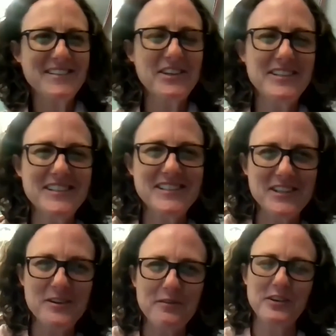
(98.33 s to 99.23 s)
It's good to
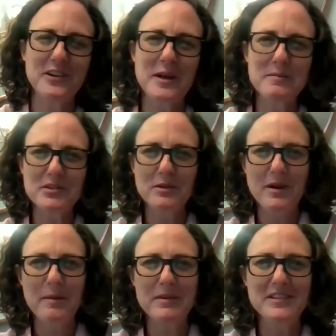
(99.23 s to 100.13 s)
see you, Phil. I'm so
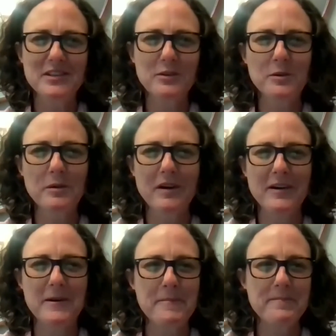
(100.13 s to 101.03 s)
happy
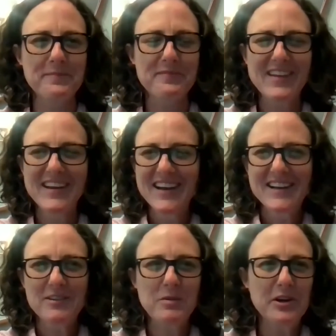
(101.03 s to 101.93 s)
to,
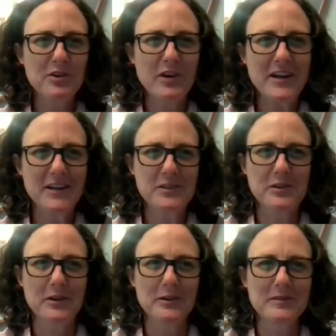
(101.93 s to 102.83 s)
what a great
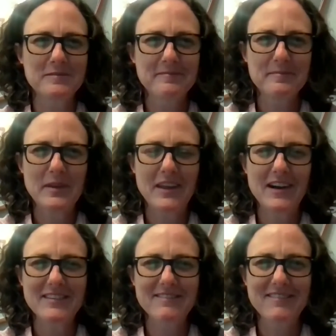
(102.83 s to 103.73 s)
intro.
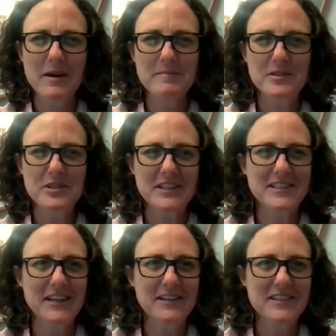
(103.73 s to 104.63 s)
And I'm just
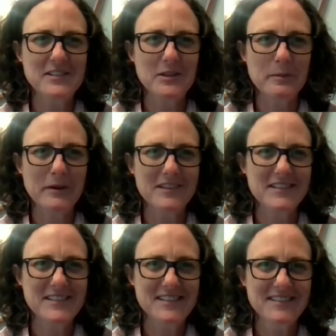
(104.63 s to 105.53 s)
excited to talk about
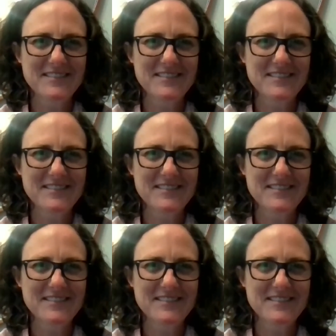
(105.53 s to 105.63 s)
this.